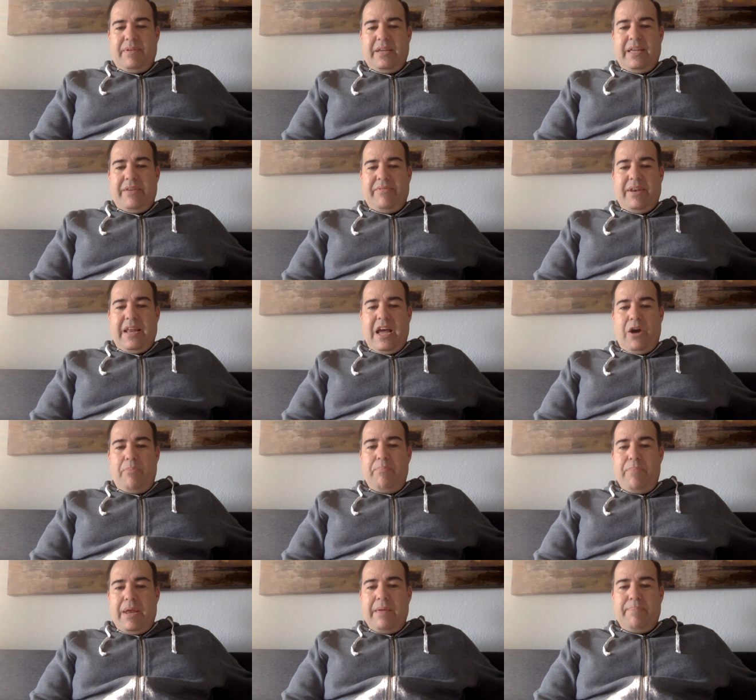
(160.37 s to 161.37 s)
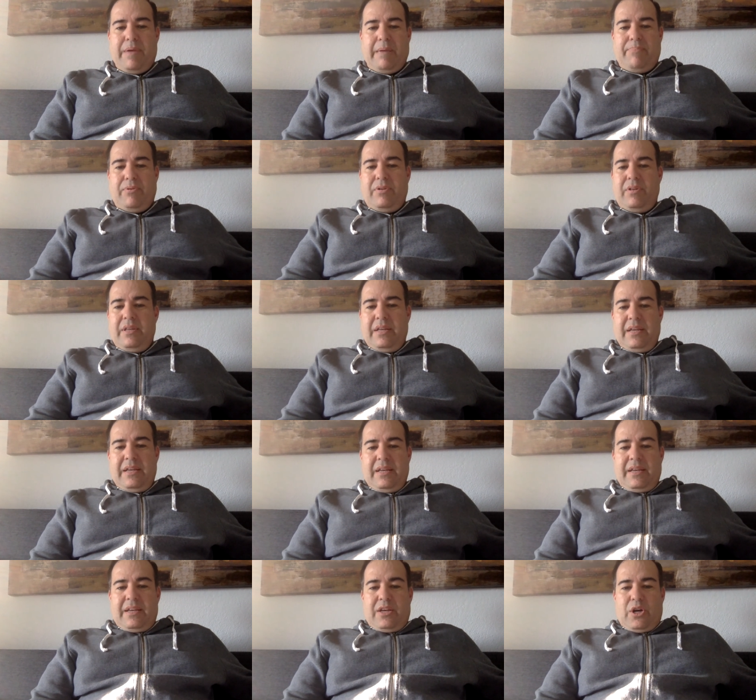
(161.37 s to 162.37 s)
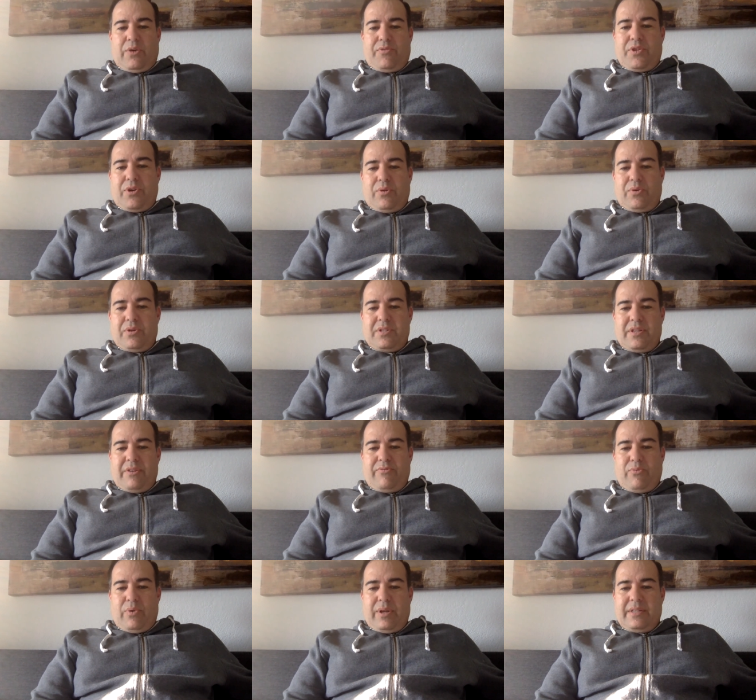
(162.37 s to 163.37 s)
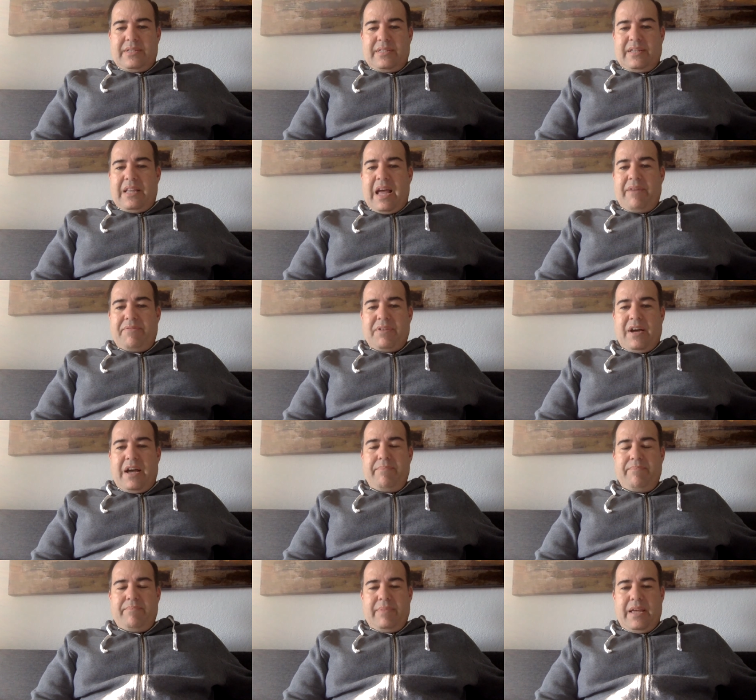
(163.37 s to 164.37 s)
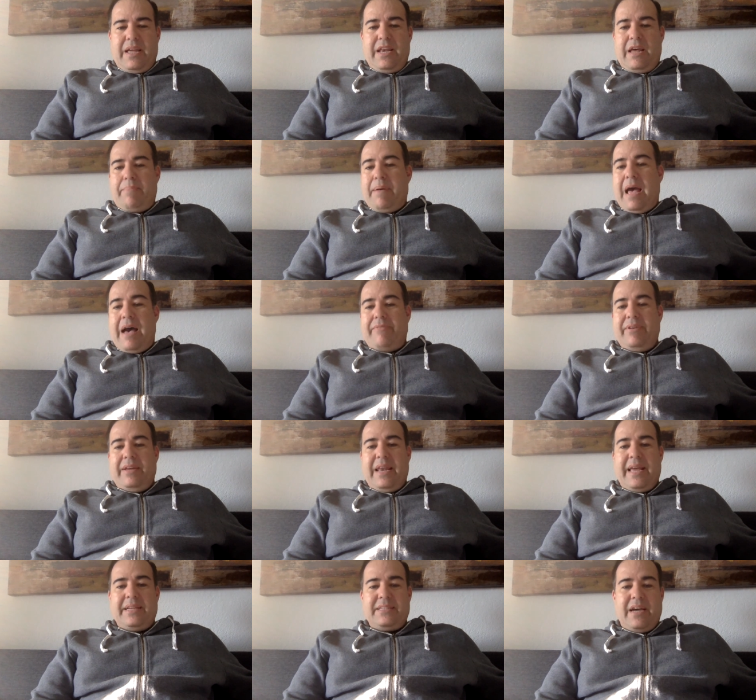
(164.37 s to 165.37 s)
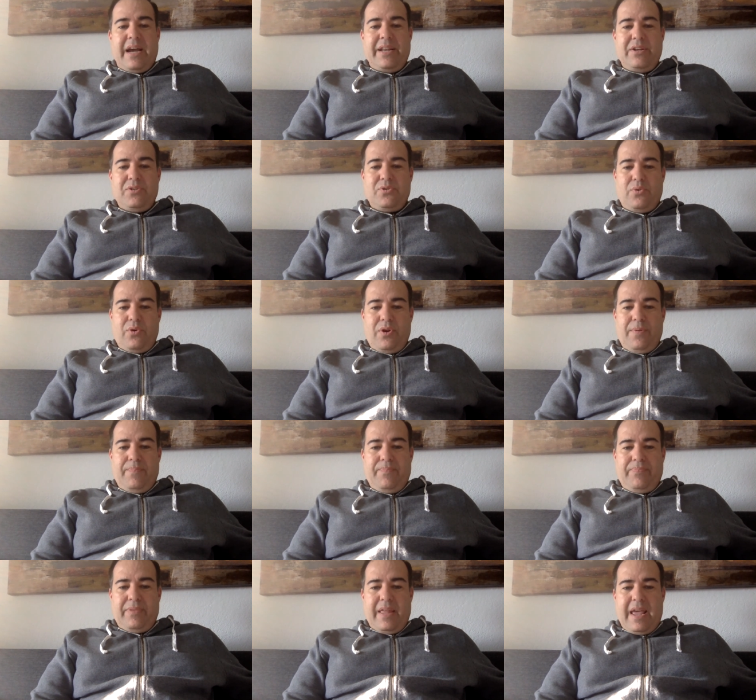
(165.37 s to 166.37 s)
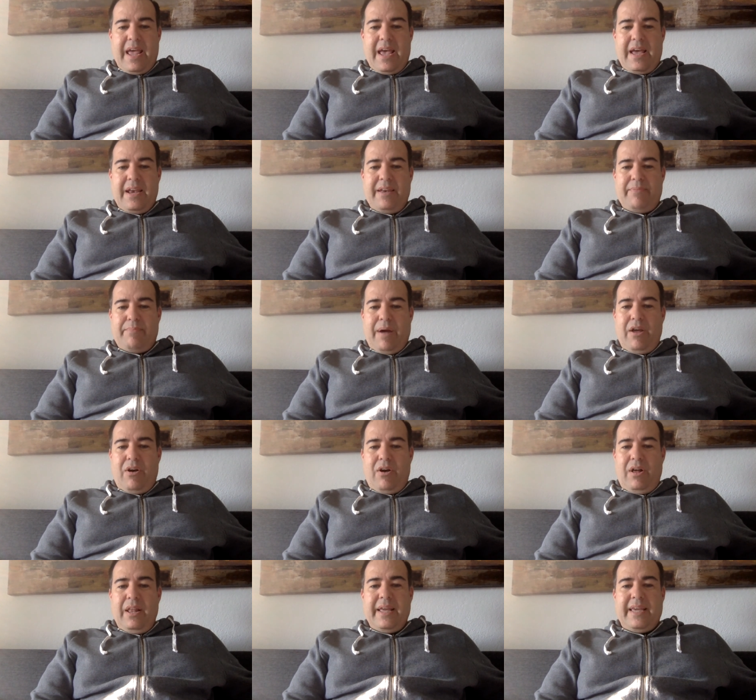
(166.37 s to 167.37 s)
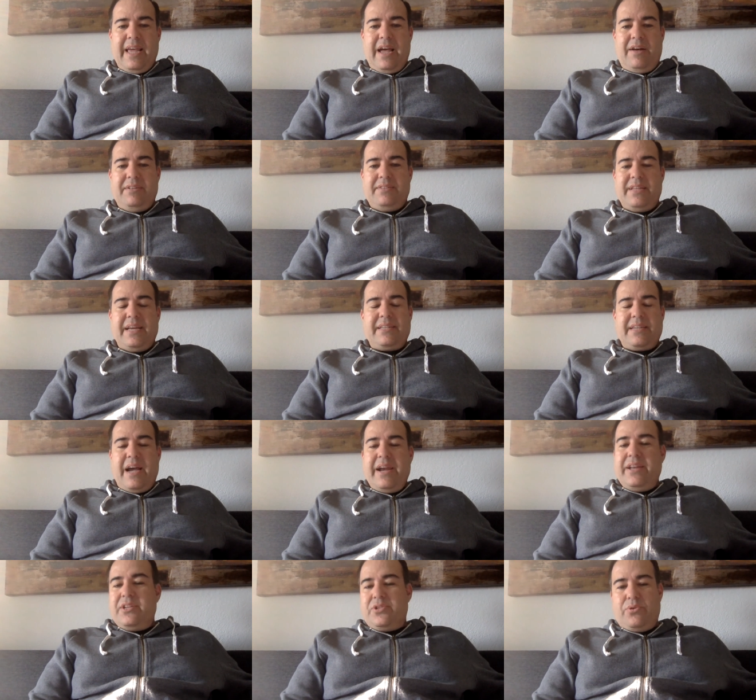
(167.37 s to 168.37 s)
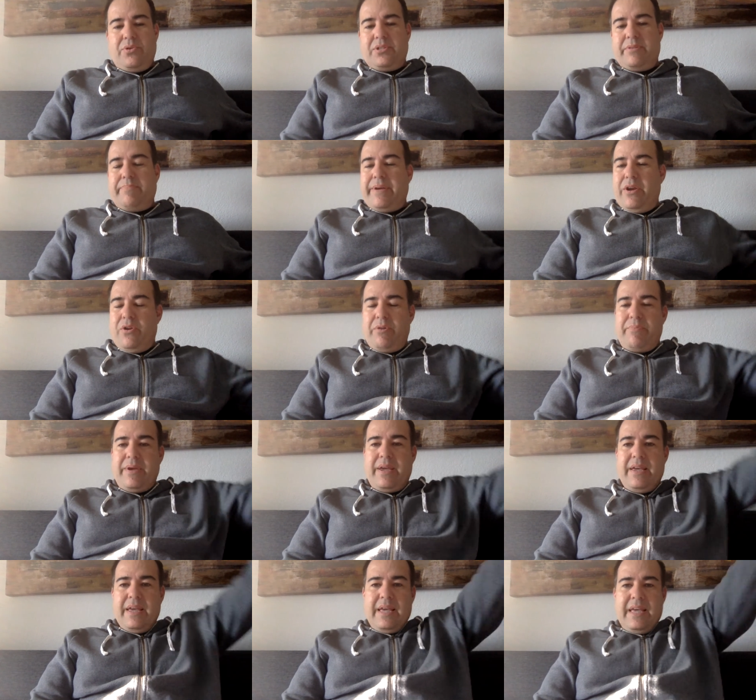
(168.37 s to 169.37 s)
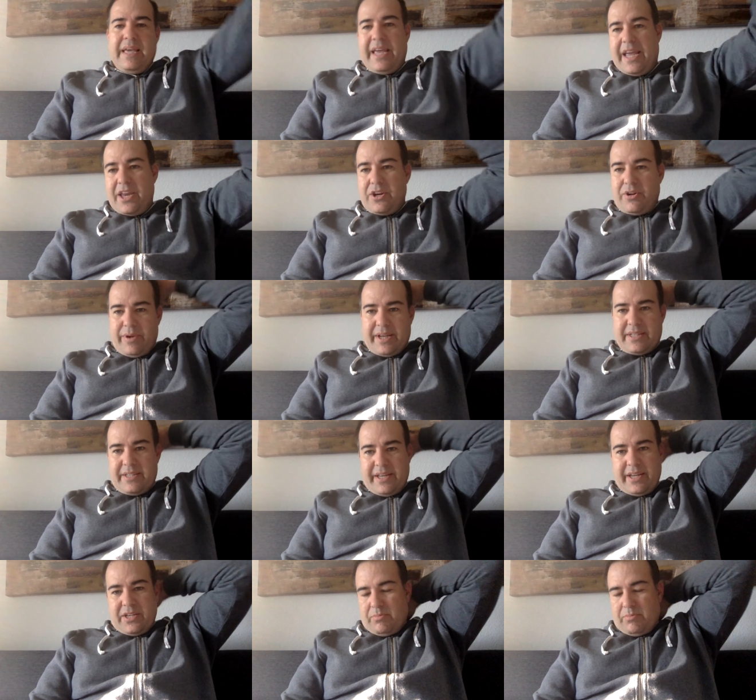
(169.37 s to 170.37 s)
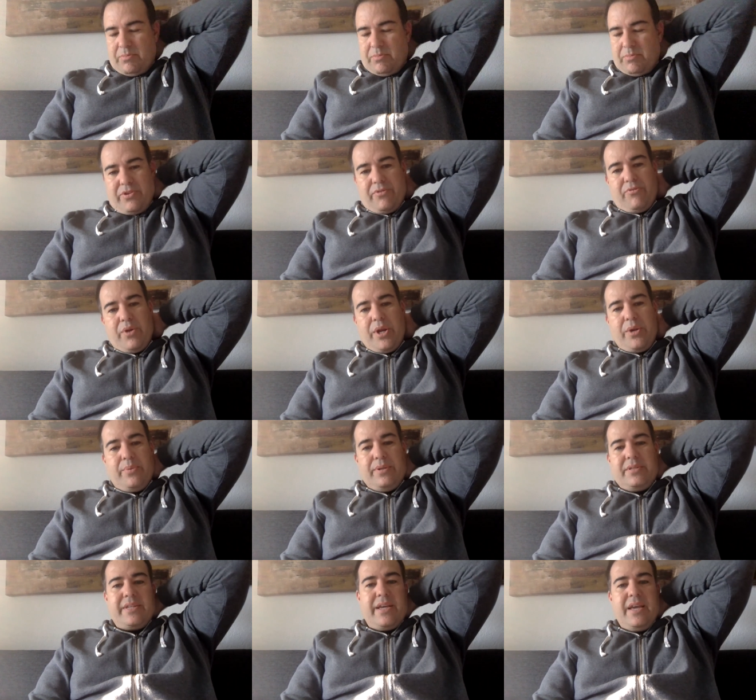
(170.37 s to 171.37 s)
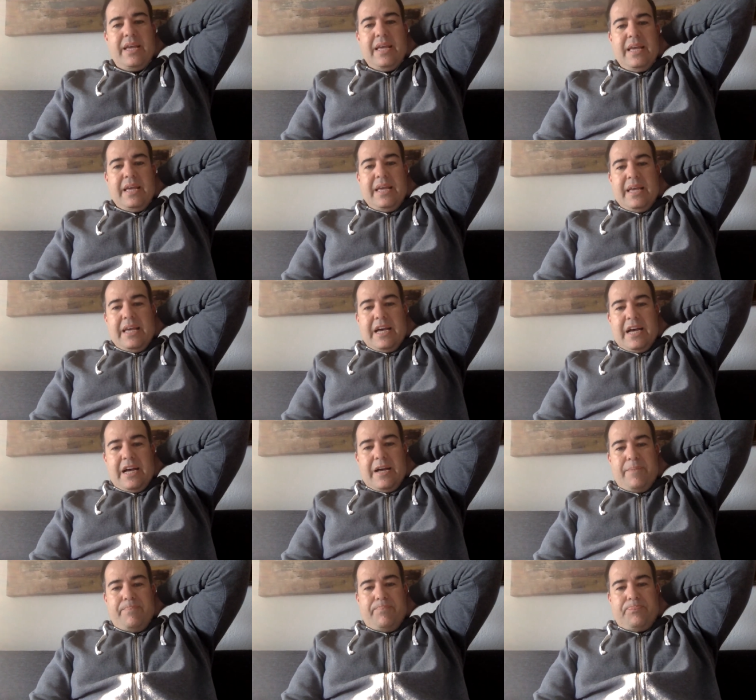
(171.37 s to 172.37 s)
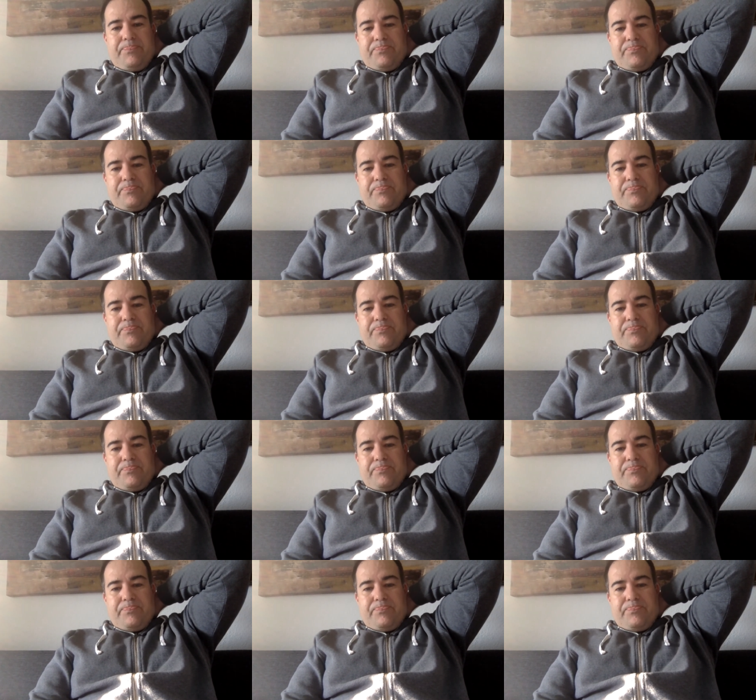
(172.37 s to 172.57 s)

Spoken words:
given how many people over the course of one's lifetime end up having an anxiety disorder. And by all accounts, anxiety disorders appear to be increasing in terms of their frequency. And